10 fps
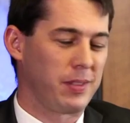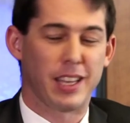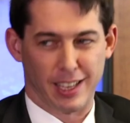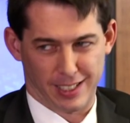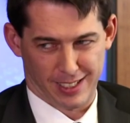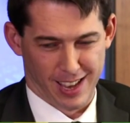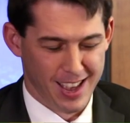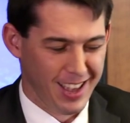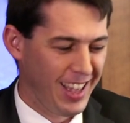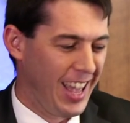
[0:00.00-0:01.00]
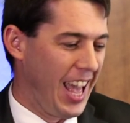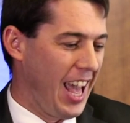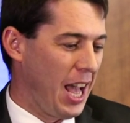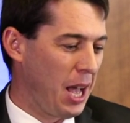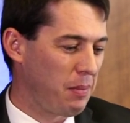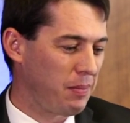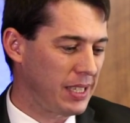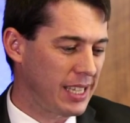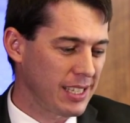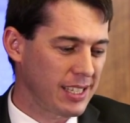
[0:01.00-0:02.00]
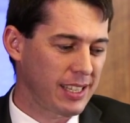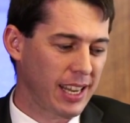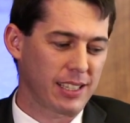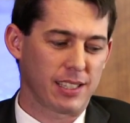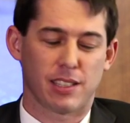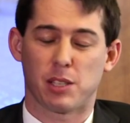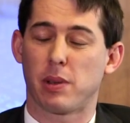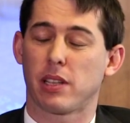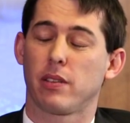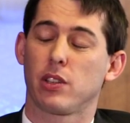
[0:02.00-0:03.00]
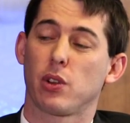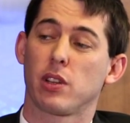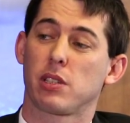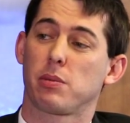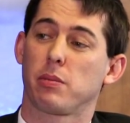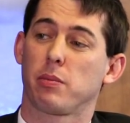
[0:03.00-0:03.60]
Yes. Since the taxes in respect of the insurance